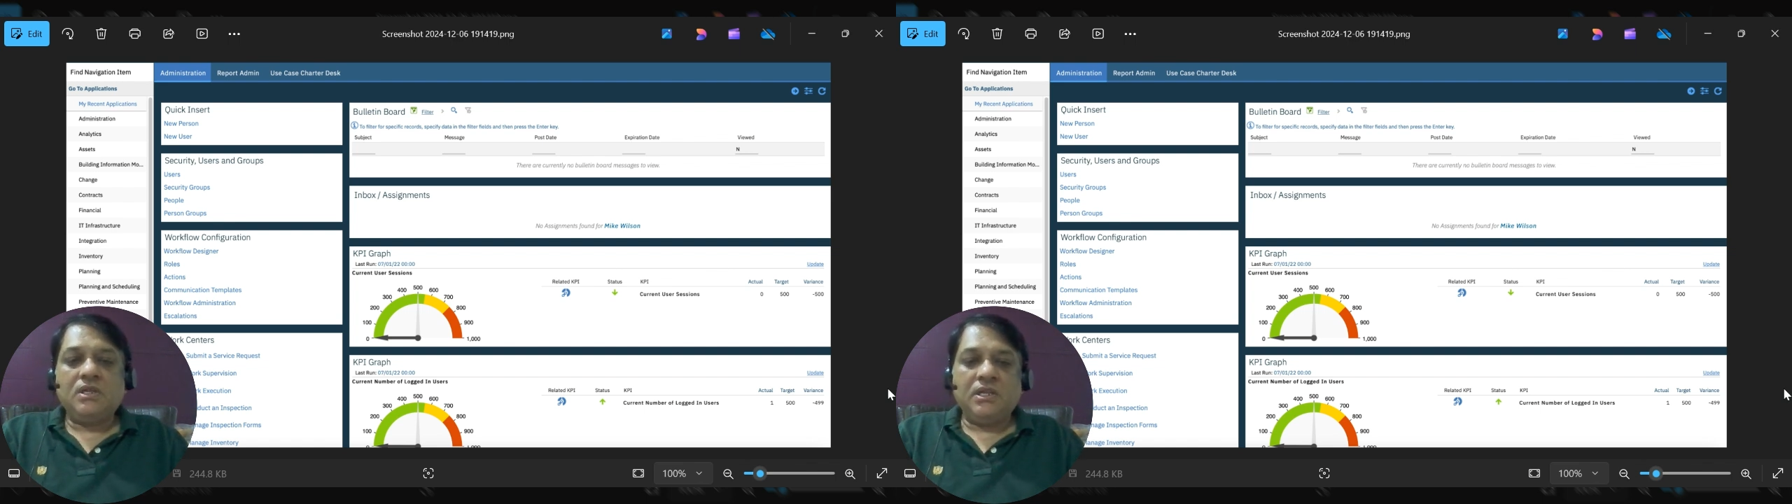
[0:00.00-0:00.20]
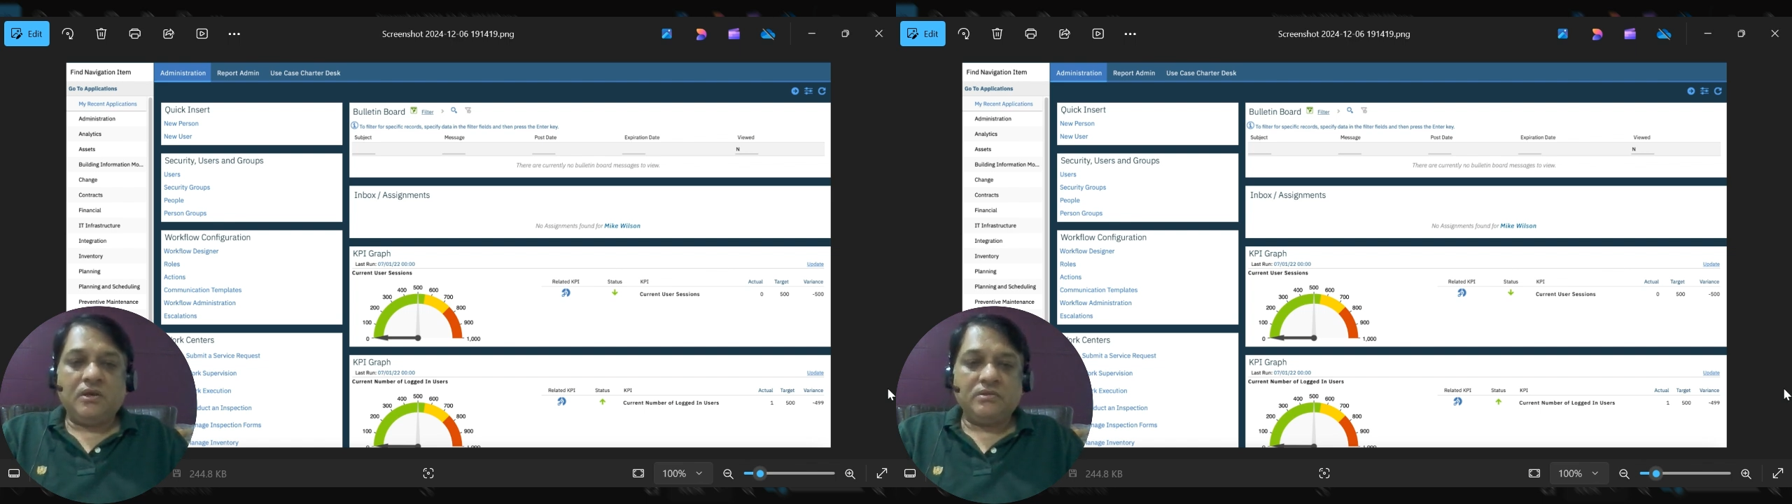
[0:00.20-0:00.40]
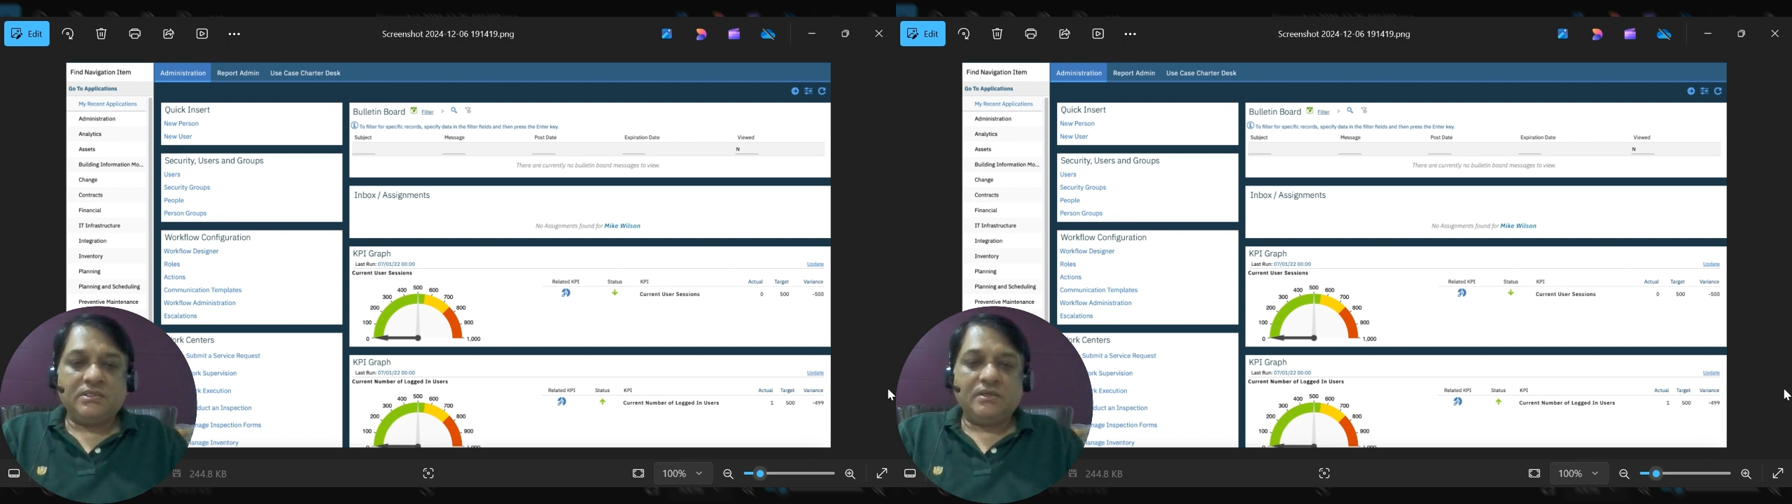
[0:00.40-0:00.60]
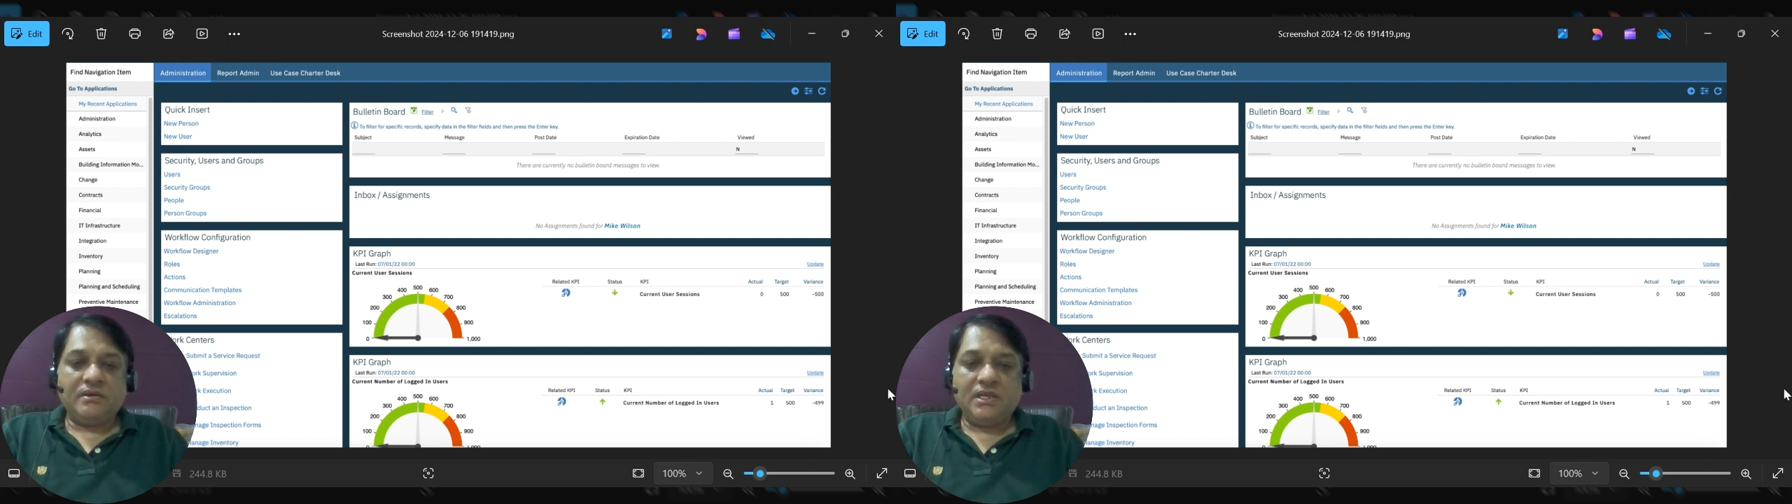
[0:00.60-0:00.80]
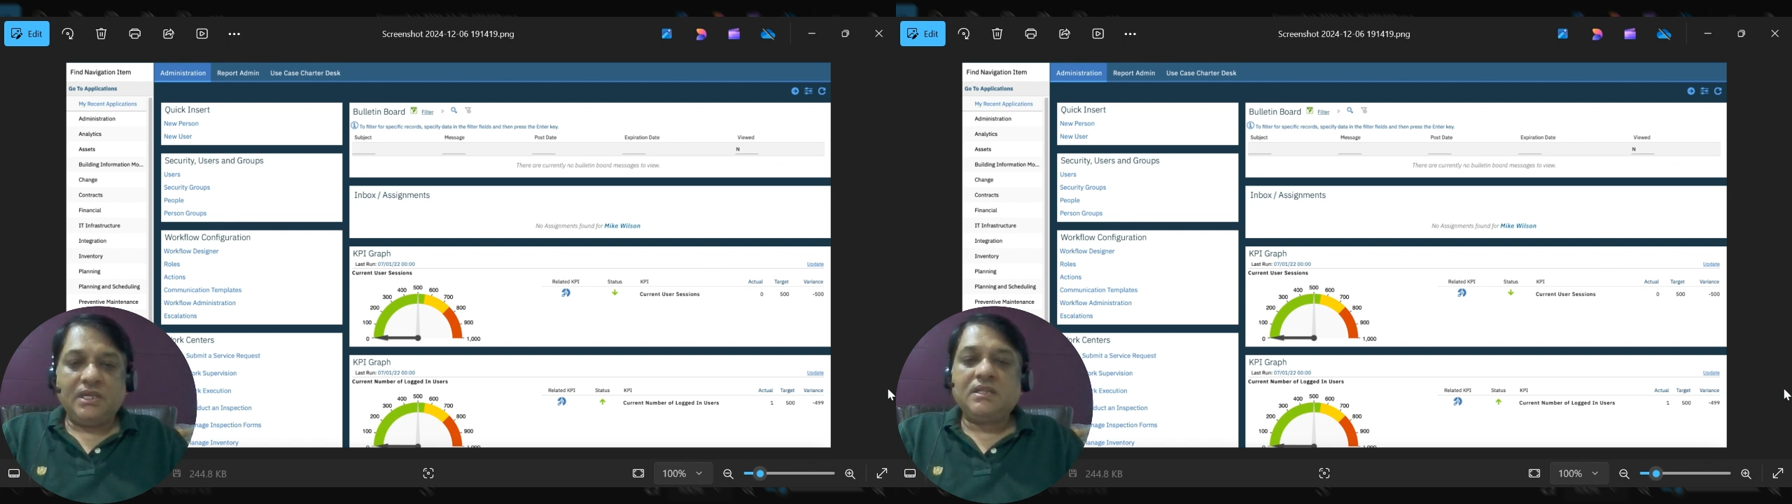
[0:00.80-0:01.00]
allows the
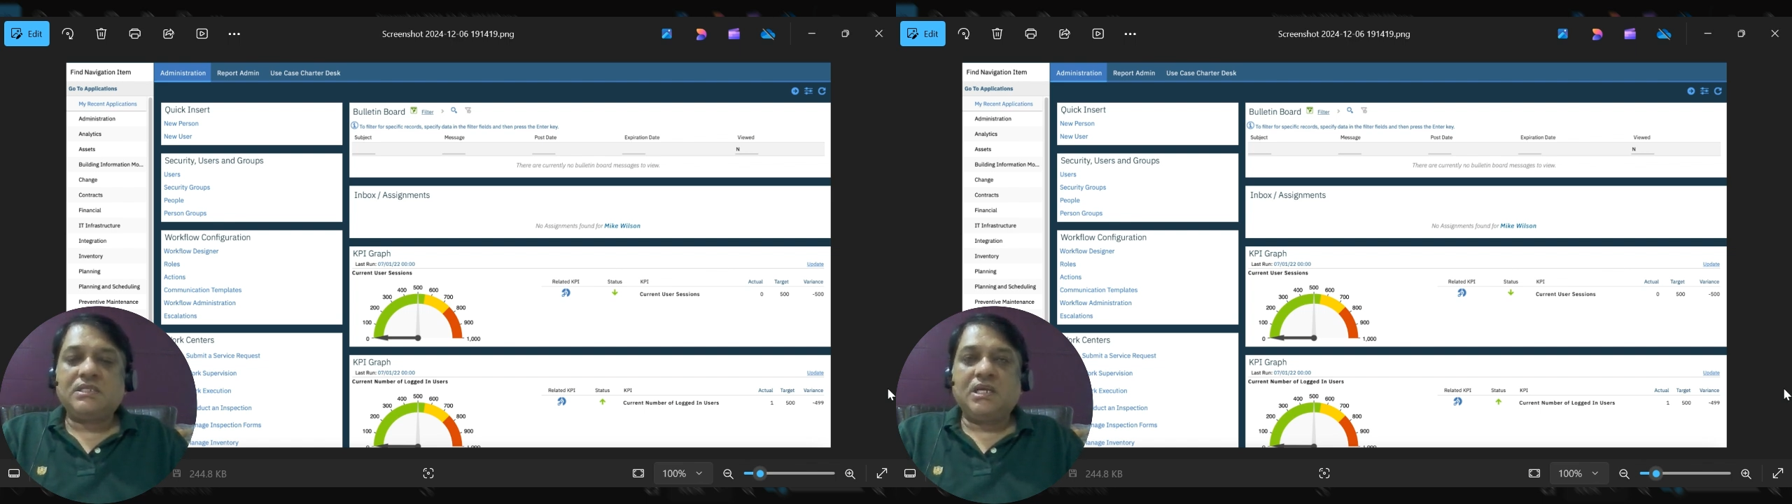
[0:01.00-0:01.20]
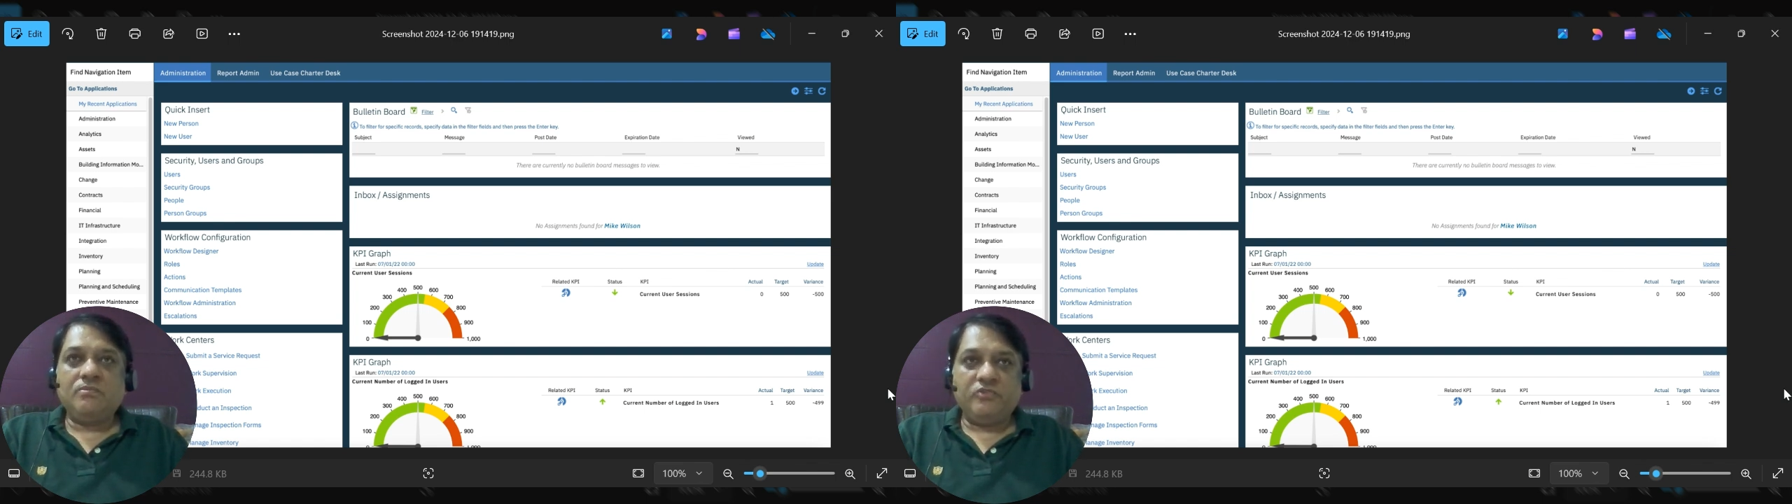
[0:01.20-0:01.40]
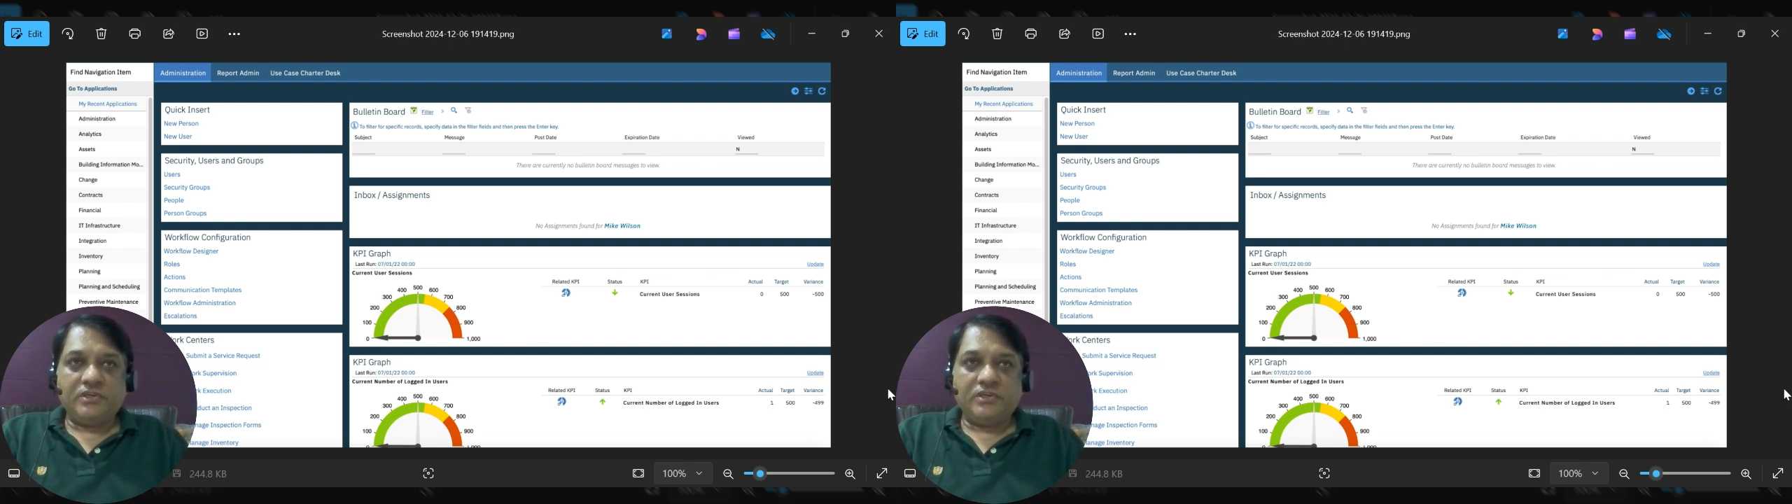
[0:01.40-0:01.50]
real time